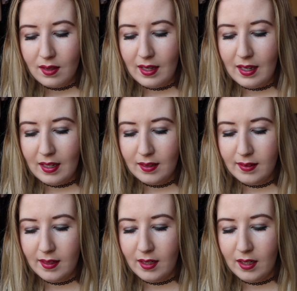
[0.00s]

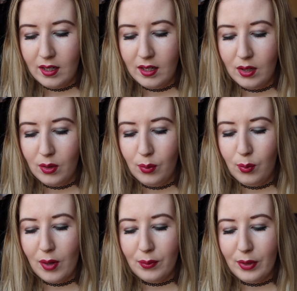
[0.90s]
Then,
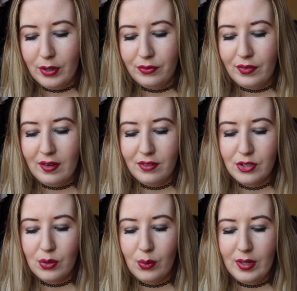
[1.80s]
what were your
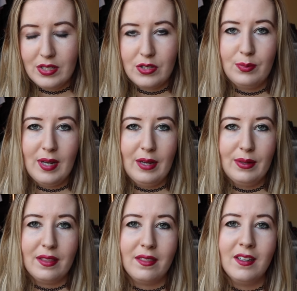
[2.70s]
favorite toys to play
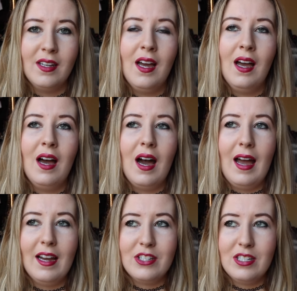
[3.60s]
with?
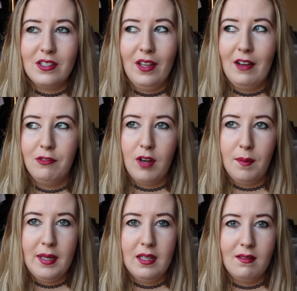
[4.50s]
I actually still have
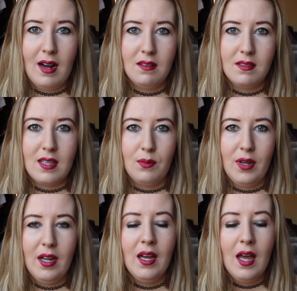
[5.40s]
Floppy around
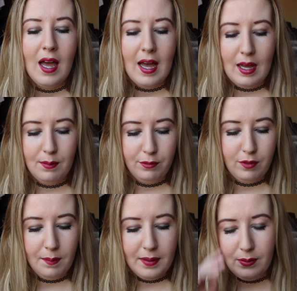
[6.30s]
somewhere.
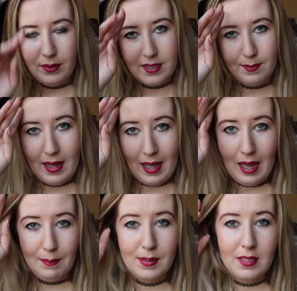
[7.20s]
Floppy was my
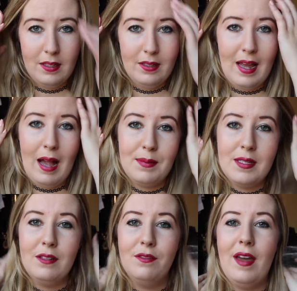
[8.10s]

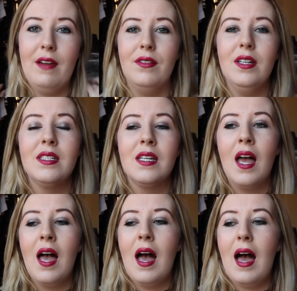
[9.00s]
absolute favorite.
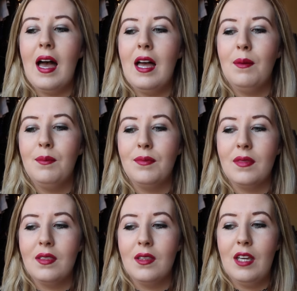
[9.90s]

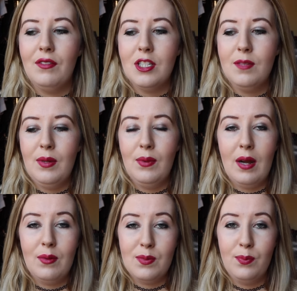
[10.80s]
Given to me when
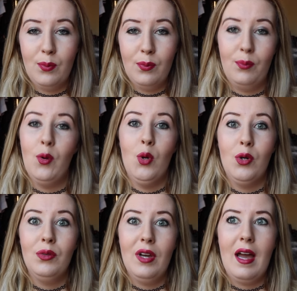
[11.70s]
I was
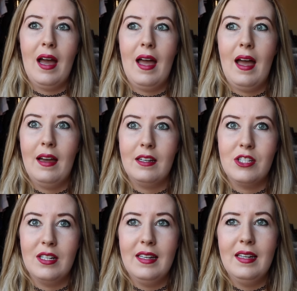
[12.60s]
born,
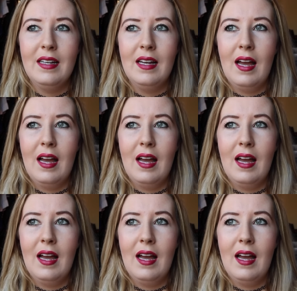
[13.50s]
actually.